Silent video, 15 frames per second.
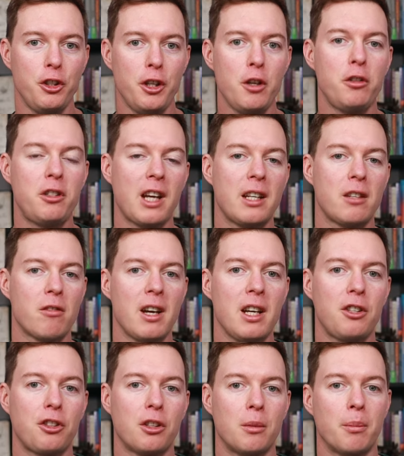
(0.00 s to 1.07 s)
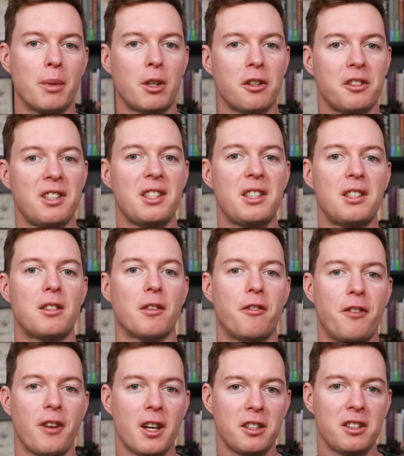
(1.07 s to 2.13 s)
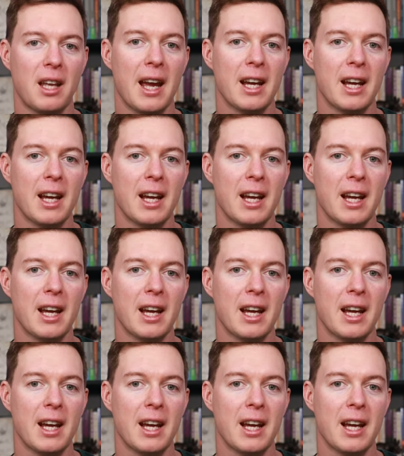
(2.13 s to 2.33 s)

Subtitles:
New Generation because this is the first